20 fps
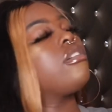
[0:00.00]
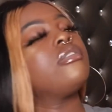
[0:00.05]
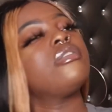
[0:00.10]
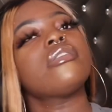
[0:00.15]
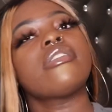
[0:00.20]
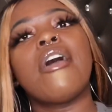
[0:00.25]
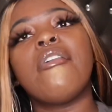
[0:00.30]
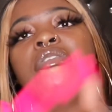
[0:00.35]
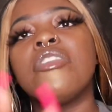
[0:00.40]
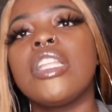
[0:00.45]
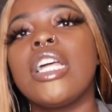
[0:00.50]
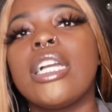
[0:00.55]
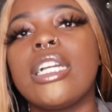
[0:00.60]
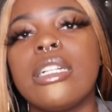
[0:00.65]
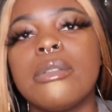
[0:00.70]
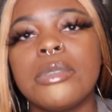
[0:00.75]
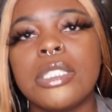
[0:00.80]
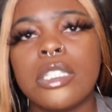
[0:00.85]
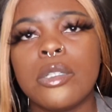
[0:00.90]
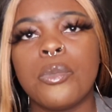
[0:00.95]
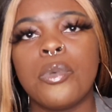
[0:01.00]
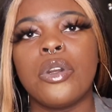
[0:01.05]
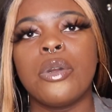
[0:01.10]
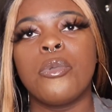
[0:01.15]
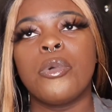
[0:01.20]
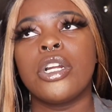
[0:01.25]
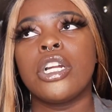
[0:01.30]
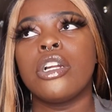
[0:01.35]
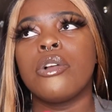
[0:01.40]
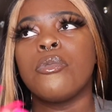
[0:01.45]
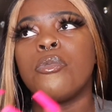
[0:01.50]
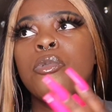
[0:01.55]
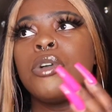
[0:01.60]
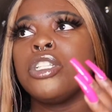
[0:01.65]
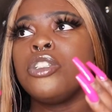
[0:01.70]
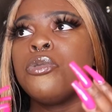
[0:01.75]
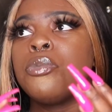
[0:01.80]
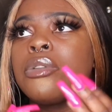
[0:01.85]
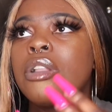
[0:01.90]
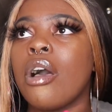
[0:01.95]
I feel like it comes to the point where when
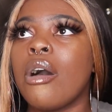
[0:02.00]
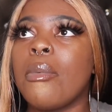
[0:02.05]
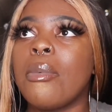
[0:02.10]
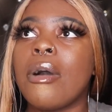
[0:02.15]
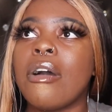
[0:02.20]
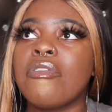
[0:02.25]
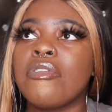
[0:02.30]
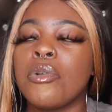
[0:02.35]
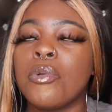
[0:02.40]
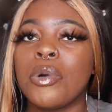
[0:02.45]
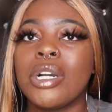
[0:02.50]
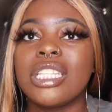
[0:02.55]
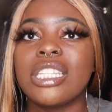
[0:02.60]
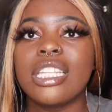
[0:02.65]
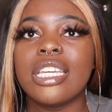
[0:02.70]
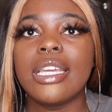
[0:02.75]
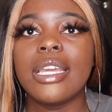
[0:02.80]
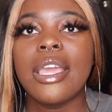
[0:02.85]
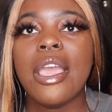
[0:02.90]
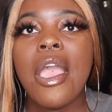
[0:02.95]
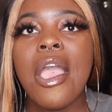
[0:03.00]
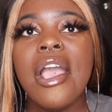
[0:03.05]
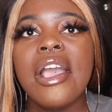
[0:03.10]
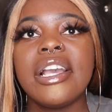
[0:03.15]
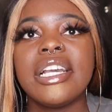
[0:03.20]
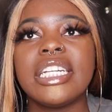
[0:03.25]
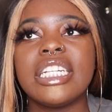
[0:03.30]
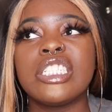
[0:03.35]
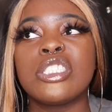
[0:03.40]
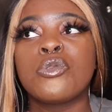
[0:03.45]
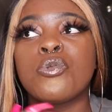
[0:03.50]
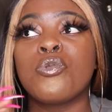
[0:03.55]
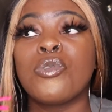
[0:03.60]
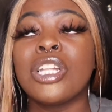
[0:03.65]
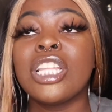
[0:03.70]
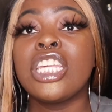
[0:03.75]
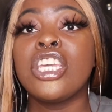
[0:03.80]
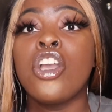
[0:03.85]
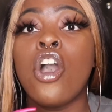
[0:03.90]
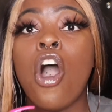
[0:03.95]
you blow up off of one thing, it's
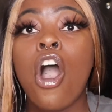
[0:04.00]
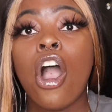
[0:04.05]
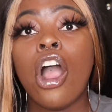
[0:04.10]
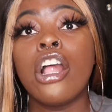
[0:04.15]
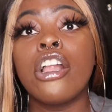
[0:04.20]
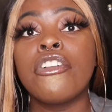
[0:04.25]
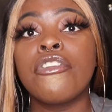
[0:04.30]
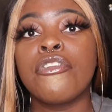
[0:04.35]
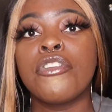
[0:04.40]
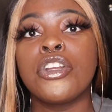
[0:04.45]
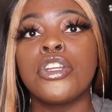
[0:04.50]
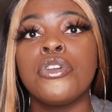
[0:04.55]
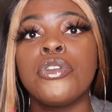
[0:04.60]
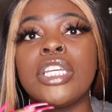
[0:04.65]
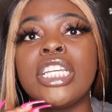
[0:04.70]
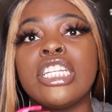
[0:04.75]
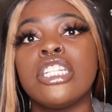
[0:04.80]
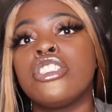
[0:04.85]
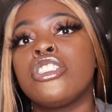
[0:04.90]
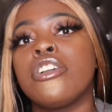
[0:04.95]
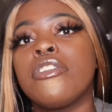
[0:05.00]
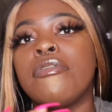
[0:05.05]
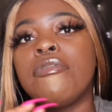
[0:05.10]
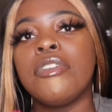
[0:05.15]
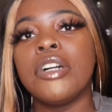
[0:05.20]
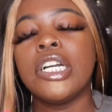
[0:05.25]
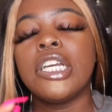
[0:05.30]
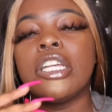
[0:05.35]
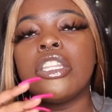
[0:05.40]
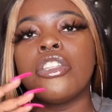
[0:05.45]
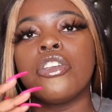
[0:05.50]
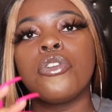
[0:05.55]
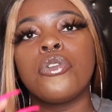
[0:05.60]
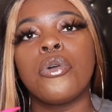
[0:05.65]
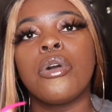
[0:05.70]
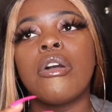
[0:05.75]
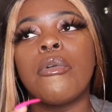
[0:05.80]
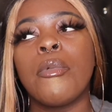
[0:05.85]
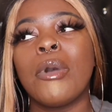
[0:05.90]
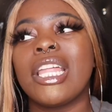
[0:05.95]
really hard for you to get your foot in the
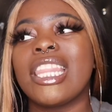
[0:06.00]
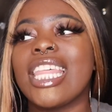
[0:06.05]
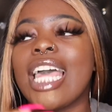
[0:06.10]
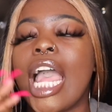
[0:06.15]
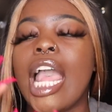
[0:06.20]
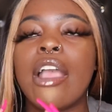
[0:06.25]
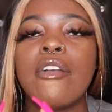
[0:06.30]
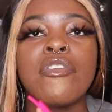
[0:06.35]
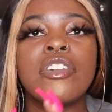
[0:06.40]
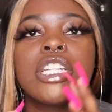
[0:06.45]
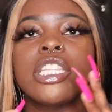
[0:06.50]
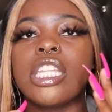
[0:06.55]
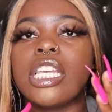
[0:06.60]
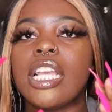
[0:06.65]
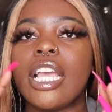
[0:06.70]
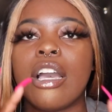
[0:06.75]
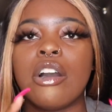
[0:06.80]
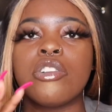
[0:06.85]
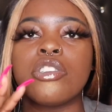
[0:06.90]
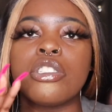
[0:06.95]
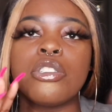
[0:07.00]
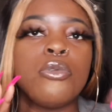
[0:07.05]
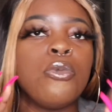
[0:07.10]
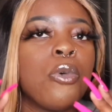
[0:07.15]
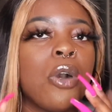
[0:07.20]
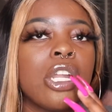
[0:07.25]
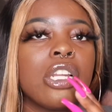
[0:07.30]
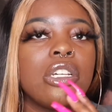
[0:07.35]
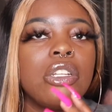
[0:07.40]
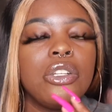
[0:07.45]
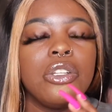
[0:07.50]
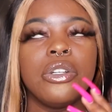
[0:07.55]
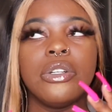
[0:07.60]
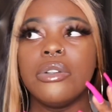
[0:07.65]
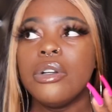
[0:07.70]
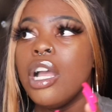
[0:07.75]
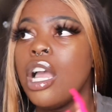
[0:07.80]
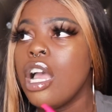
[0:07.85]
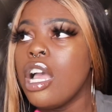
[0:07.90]
door with everything else you want to do.